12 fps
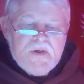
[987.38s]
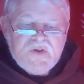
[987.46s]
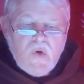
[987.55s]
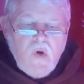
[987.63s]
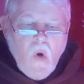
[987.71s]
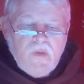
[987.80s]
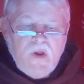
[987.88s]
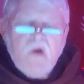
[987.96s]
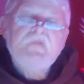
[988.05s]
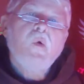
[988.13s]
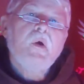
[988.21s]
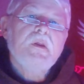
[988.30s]
So, know
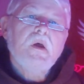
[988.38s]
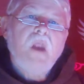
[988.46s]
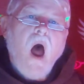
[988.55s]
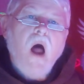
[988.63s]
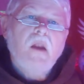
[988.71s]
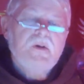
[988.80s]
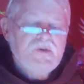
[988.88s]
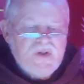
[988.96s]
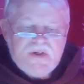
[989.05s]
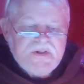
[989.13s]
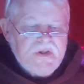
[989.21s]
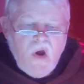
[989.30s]
therefore the knowledge
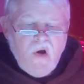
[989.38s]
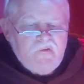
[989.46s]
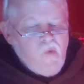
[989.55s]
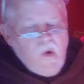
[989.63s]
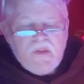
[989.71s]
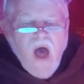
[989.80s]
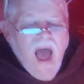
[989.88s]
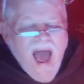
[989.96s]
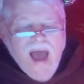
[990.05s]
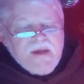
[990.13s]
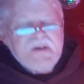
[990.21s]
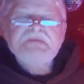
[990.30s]
is therefore the
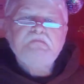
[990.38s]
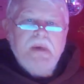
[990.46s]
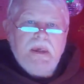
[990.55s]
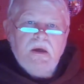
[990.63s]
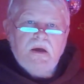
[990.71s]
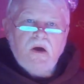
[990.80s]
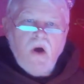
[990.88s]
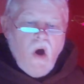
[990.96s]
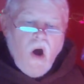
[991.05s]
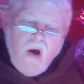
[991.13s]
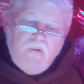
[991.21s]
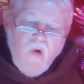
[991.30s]
highest peak
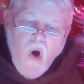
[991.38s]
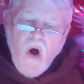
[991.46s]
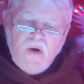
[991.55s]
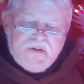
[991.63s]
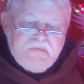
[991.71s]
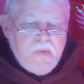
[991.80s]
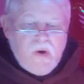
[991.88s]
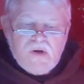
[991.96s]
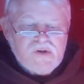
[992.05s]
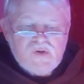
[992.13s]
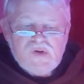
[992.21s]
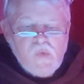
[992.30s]
of all
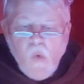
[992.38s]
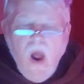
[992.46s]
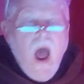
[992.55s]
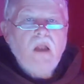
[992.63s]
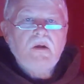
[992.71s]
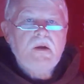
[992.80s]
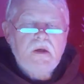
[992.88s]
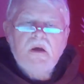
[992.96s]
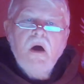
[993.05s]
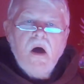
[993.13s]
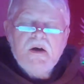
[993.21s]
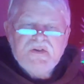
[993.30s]
spirituality
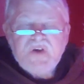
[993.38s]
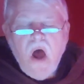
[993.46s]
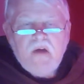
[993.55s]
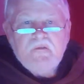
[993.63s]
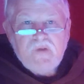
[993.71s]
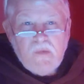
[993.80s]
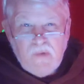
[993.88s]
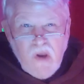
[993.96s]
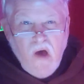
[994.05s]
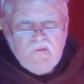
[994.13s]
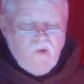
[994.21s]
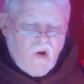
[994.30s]
aside from
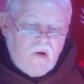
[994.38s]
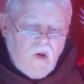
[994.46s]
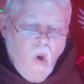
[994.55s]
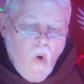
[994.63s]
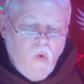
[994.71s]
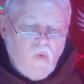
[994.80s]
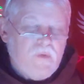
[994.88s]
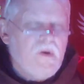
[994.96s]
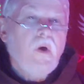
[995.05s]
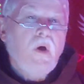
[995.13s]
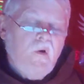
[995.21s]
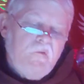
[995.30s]
love alone.
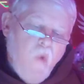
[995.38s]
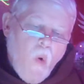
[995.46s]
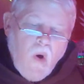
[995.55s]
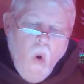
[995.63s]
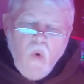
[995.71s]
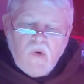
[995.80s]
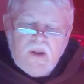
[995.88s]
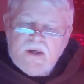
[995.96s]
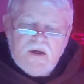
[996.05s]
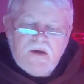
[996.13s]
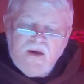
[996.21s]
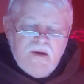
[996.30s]
For
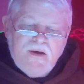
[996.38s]
only